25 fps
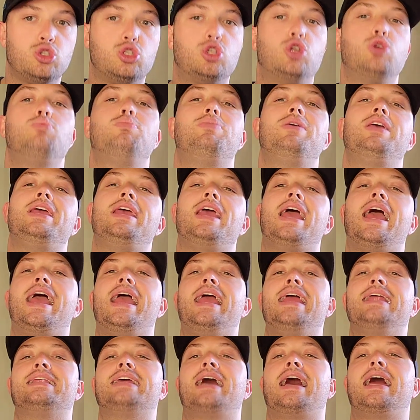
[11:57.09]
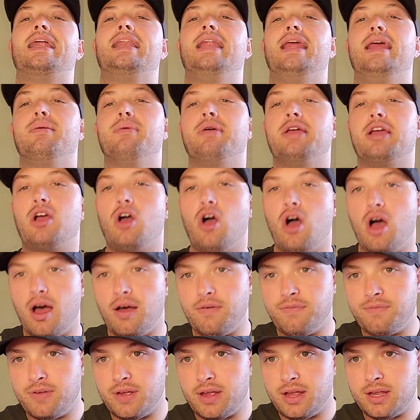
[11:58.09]
to be a dynamic
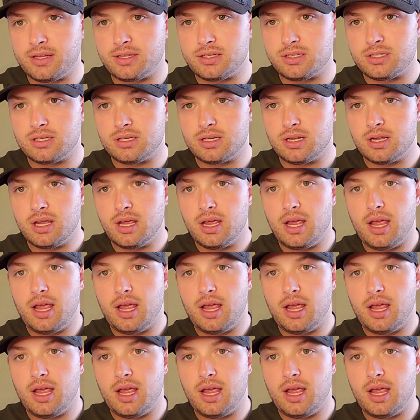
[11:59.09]
offense,